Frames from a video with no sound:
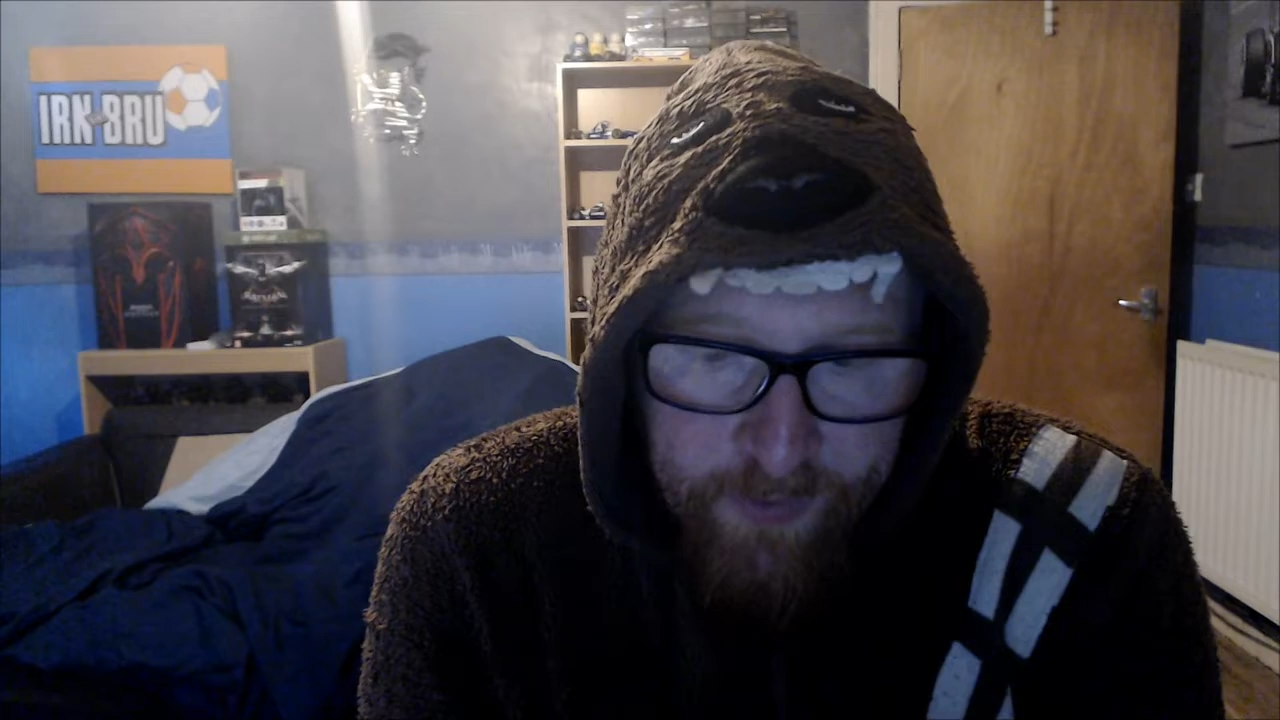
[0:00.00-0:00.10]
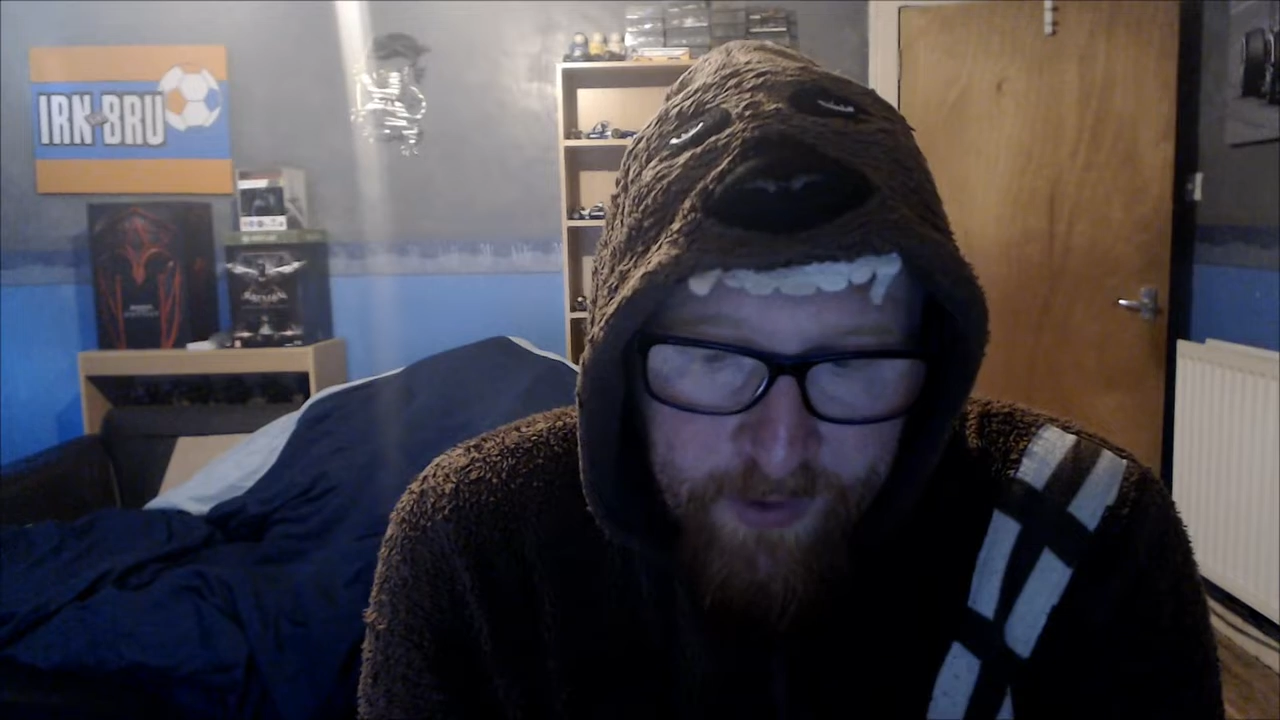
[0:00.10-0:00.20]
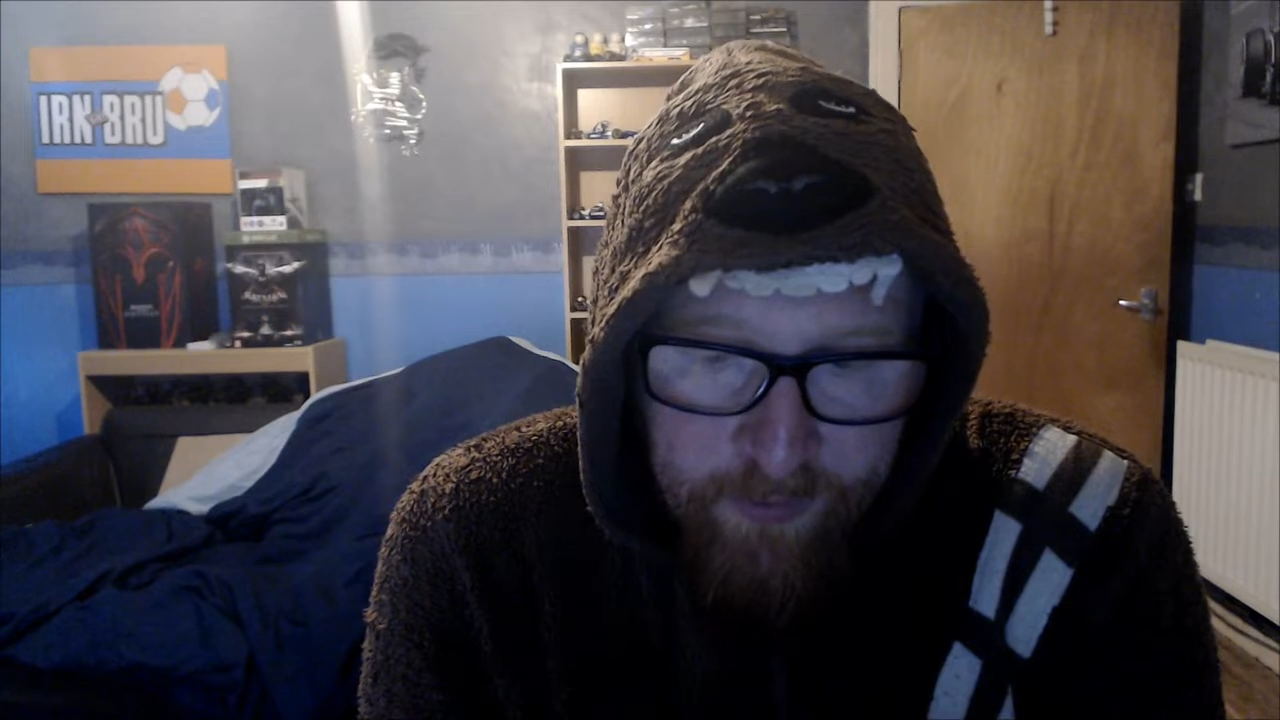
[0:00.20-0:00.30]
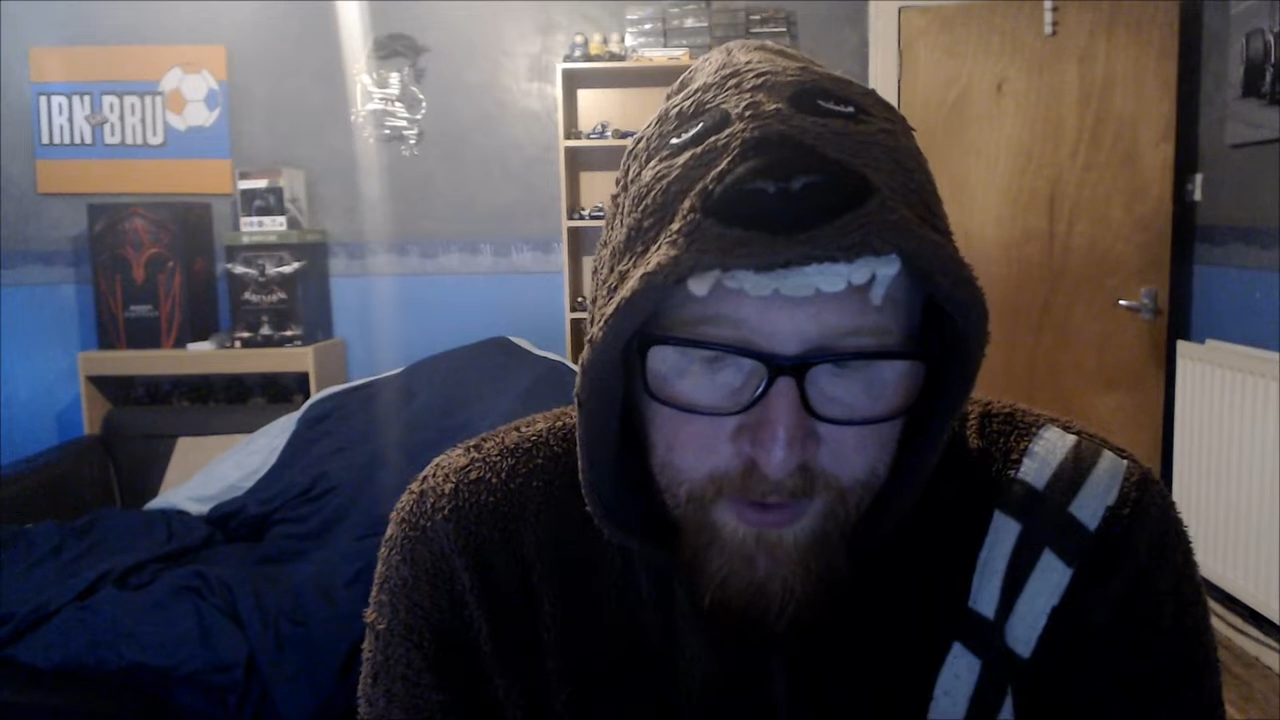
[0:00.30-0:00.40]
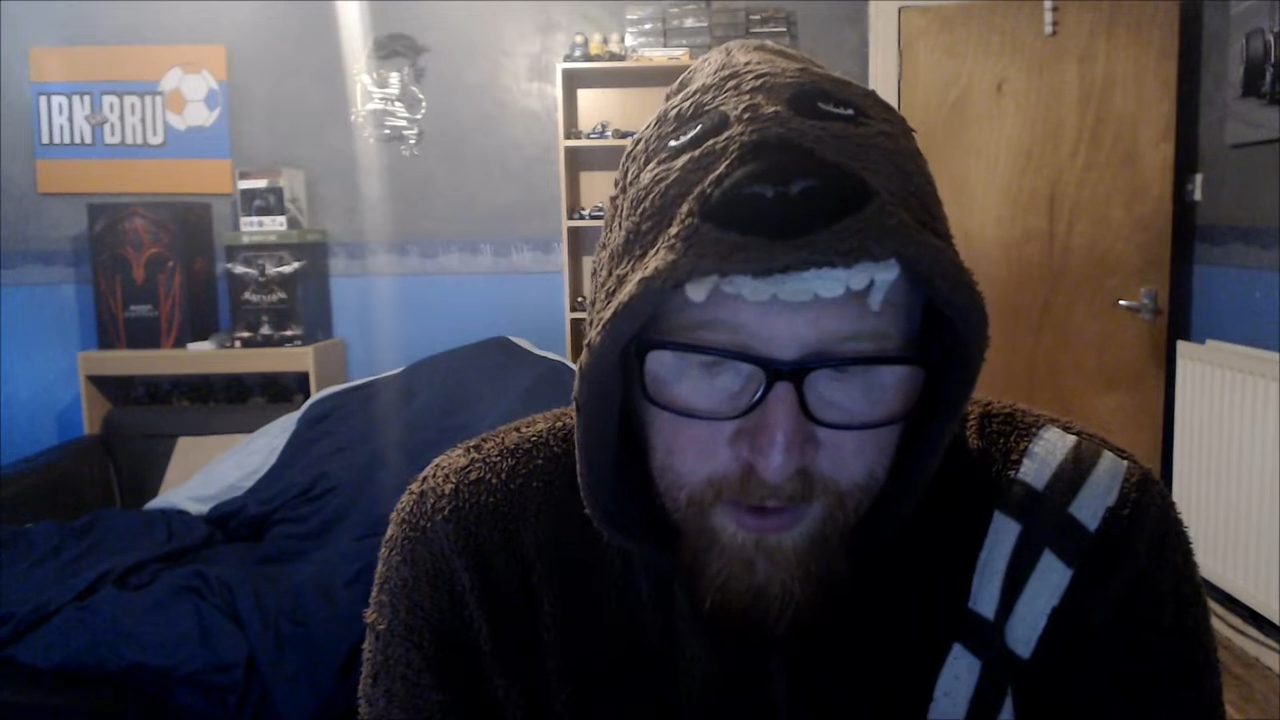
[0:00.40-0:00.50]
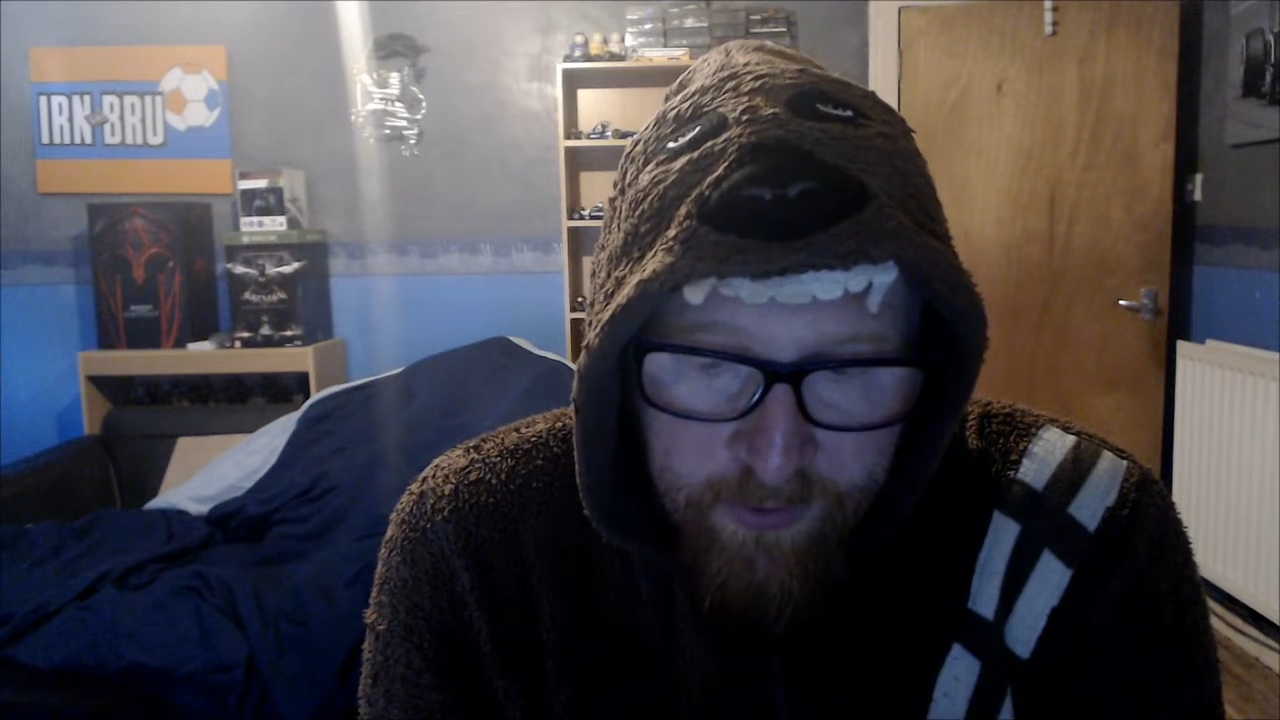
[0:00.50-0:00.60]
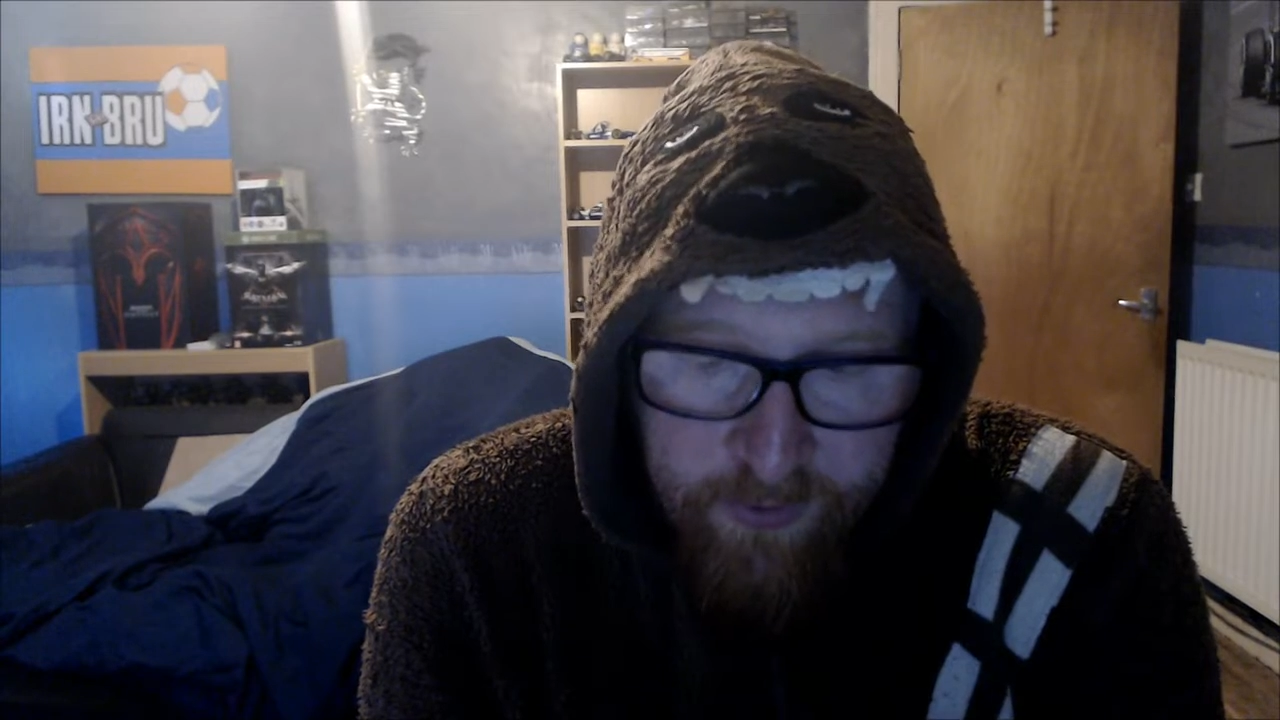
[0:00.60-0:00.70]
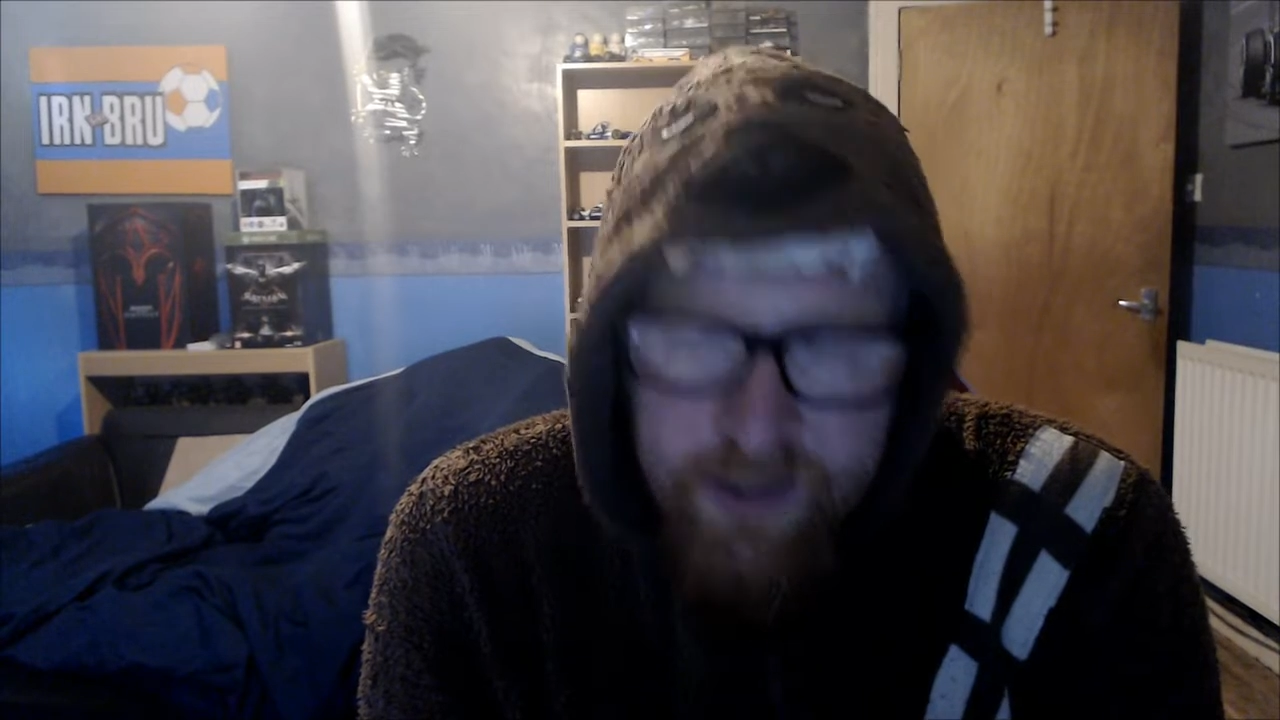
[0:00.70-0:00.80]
I mean, they're quite